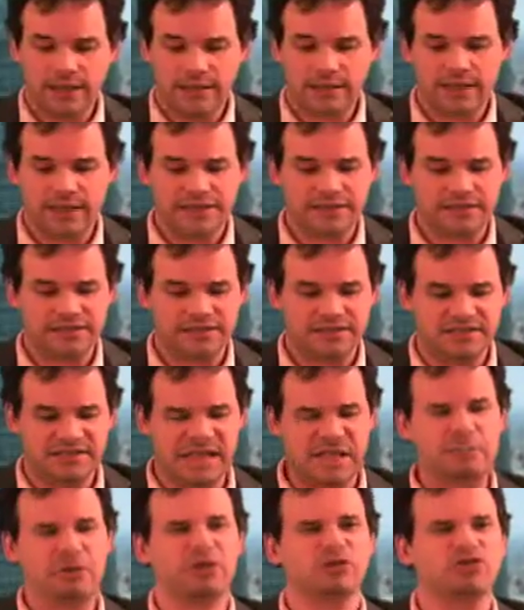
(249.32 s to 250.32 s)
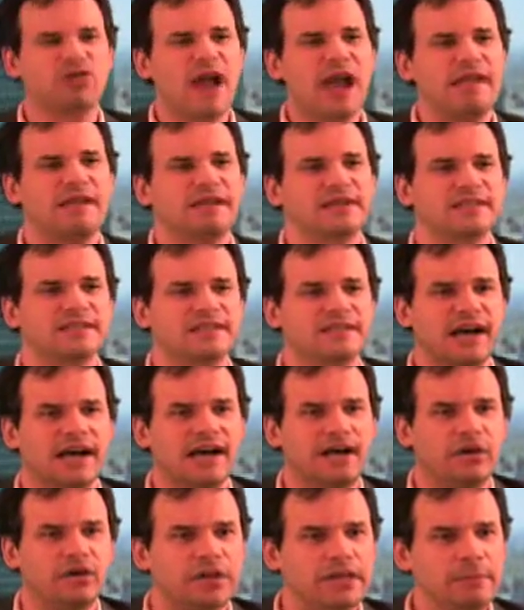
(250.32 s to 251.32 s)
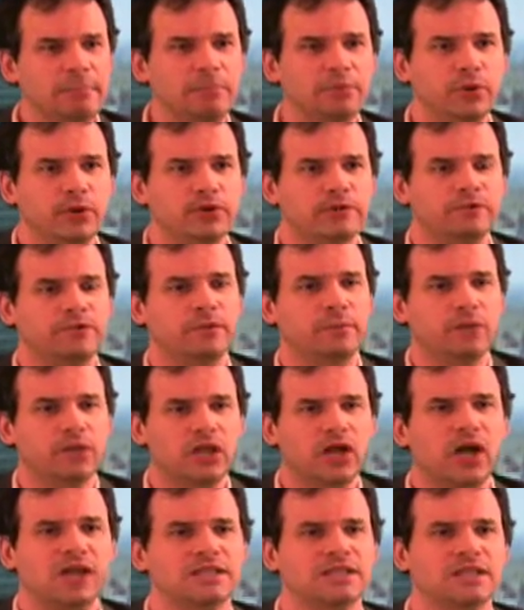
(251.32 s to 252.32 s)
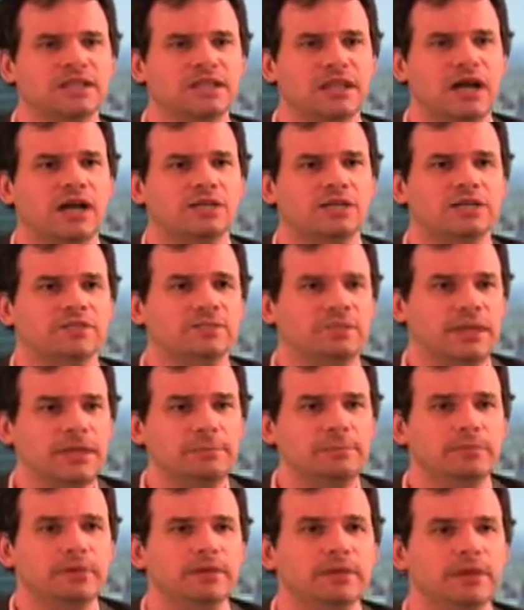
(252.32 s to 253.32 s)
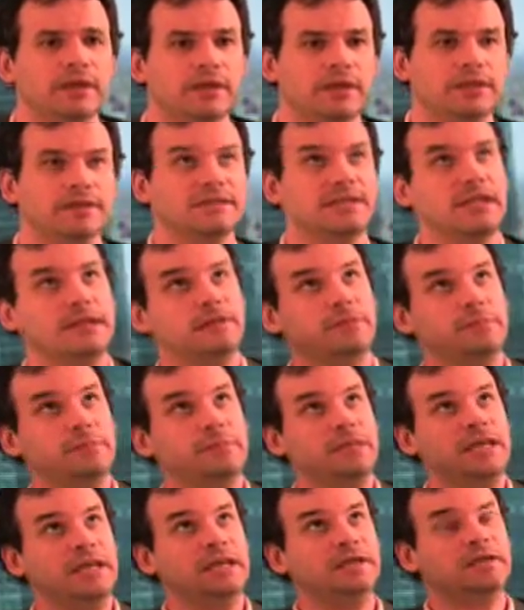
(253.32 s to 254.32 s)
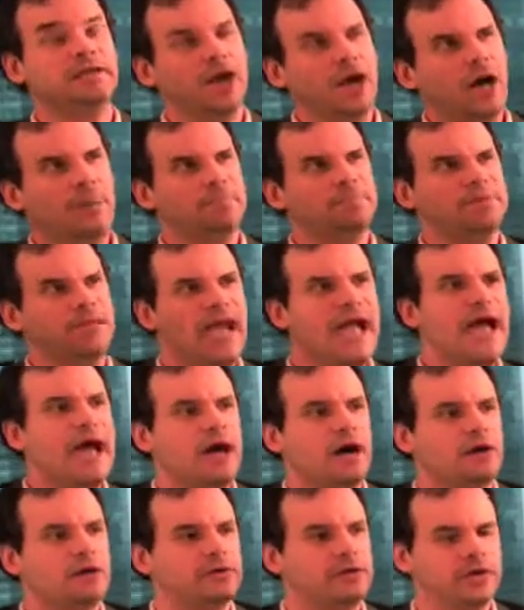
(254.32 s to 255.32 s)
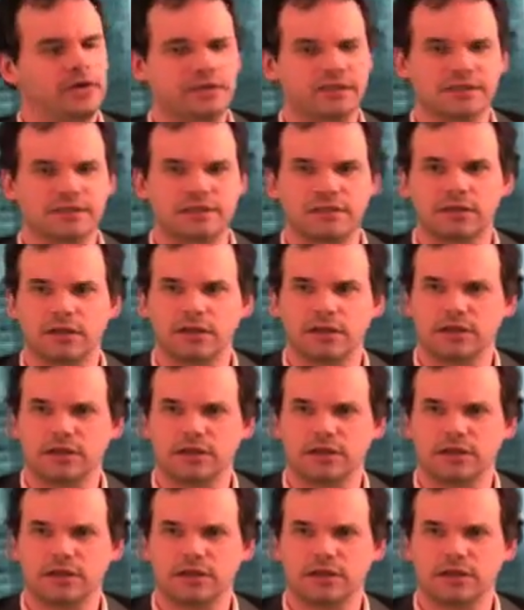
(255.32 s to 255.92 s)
that democratic style input from lots and lots of people. Instead of being top down, it's